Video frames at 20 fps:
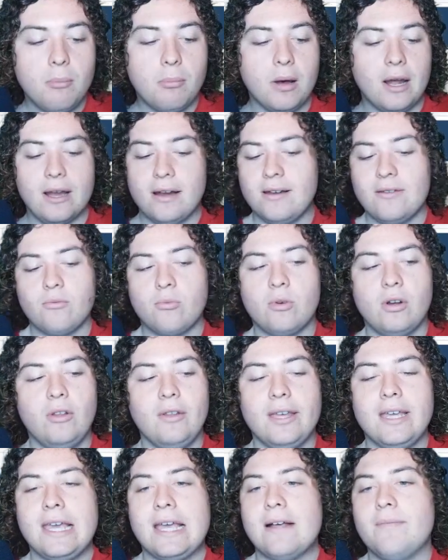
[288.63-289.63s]
But
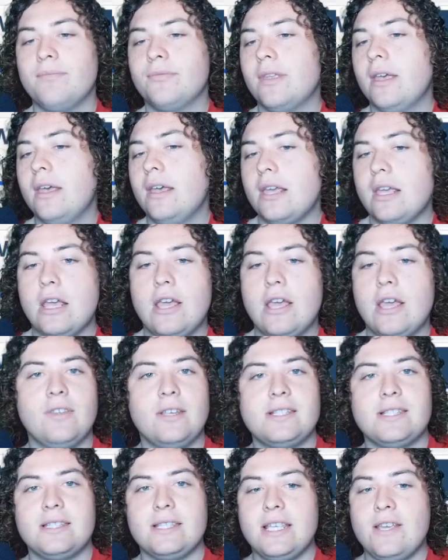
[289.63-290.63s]
really, if
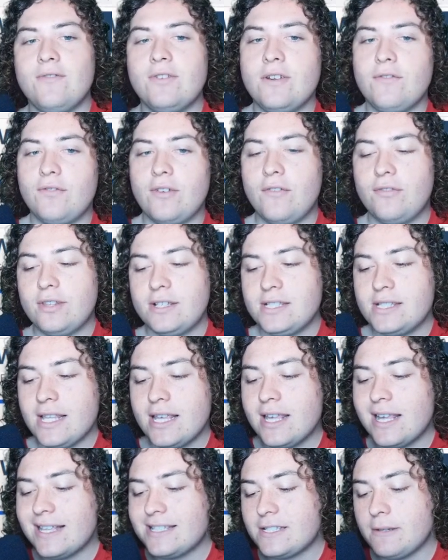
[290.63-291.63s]
this even if, if this
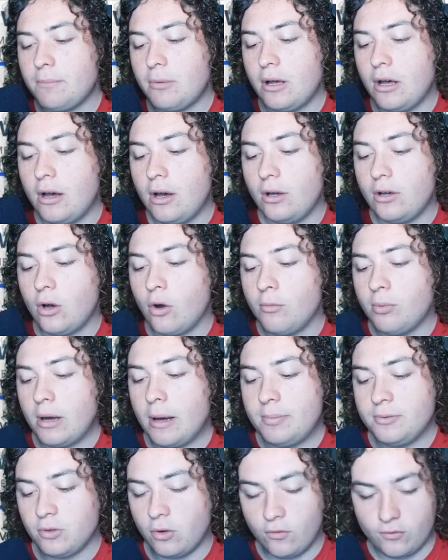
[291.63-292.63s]
thing gets up, uh,
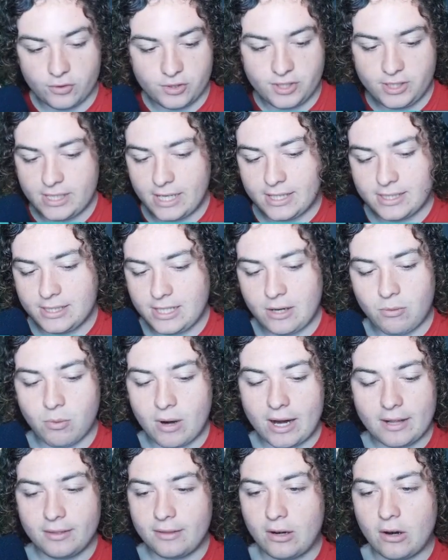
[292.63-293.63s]
up to over 60
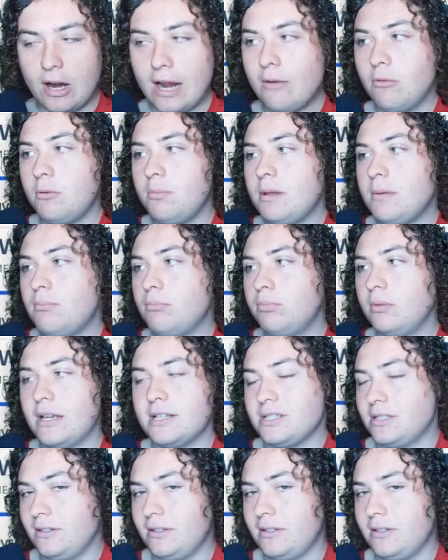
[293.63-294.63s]
right there i would be
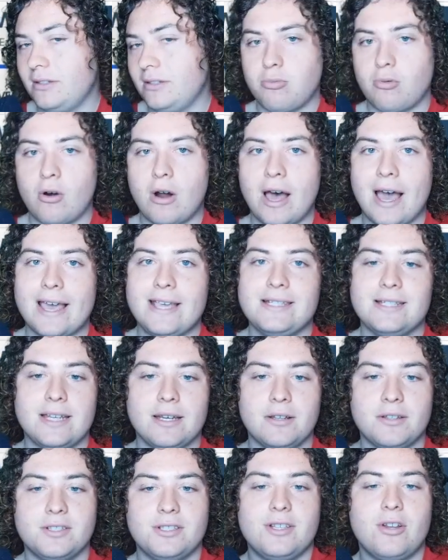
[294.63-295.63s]
pleasantly surprised
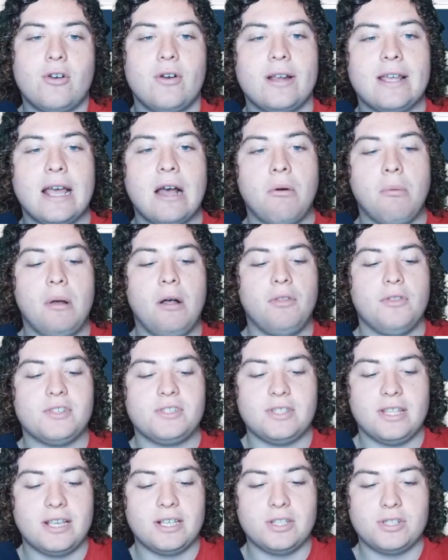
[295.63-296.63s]
and considering how well
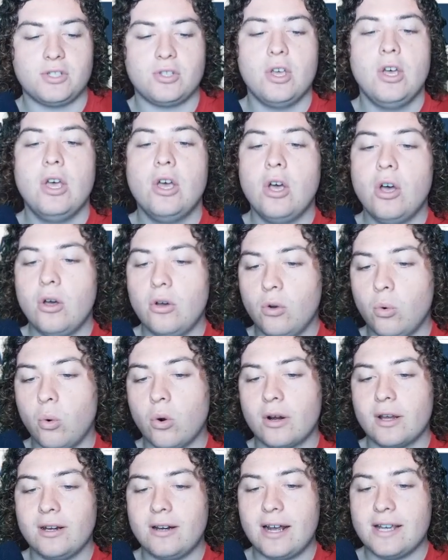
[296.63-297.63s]
this thing is
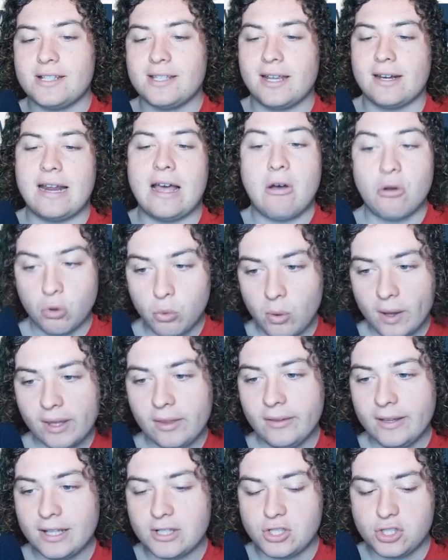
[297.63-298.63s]
organizing and how
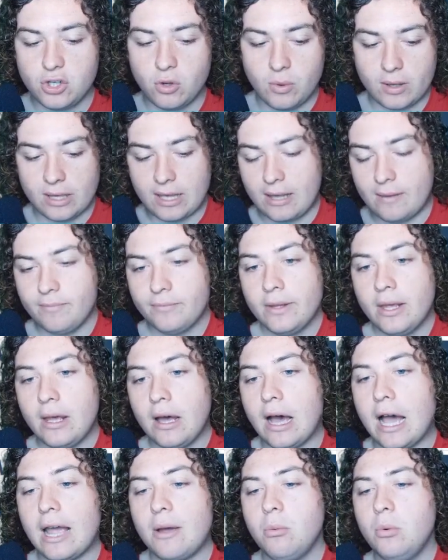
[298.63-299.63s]
quickly it's doing it
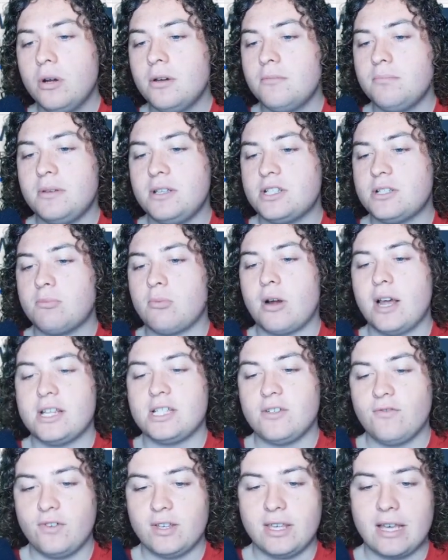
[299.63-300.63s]
i wouldn't be
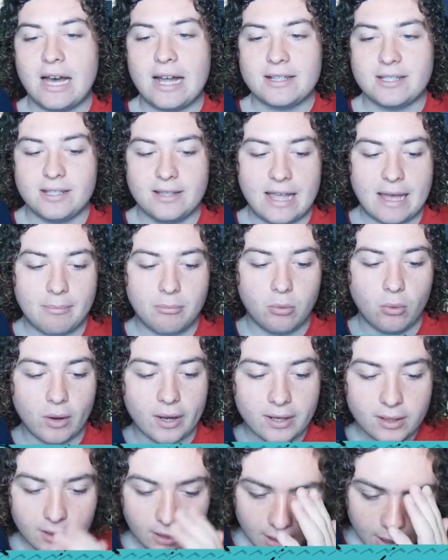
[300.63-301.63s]
surprised if it got to that
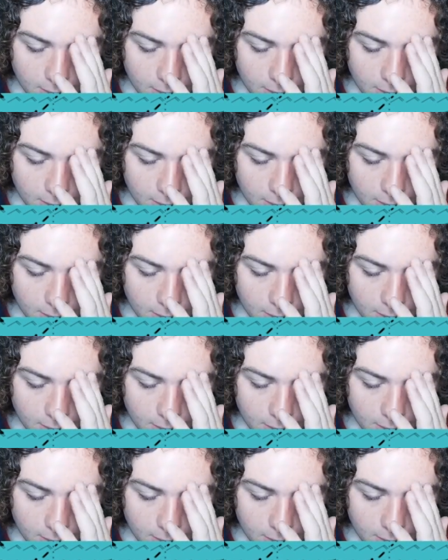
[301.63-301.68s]
point